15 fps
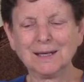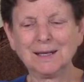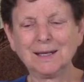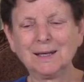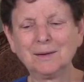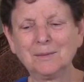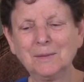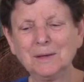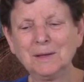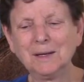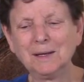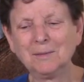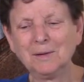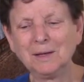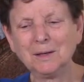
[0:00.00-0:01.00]

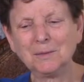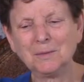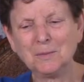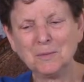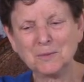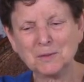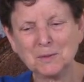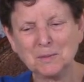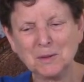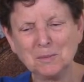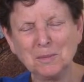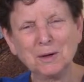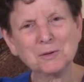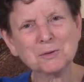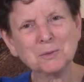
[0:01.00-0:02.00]
some of the
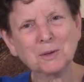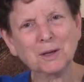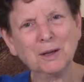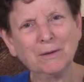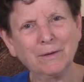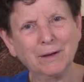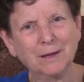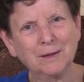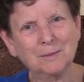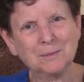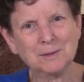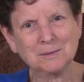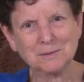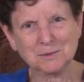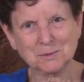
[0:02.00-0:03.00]
monks were carrying him,
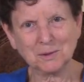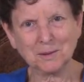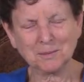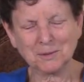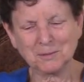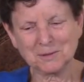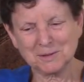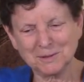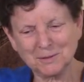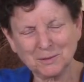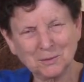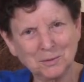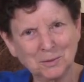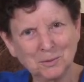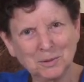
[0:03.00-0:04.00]
and Swami was in the
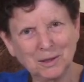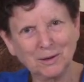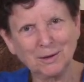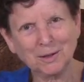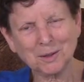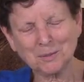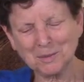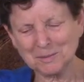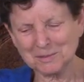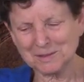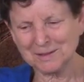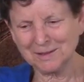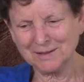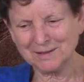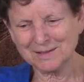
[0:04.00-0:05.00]
group carrying him
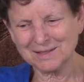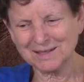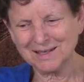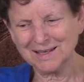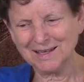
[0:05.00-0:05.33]
upstairs,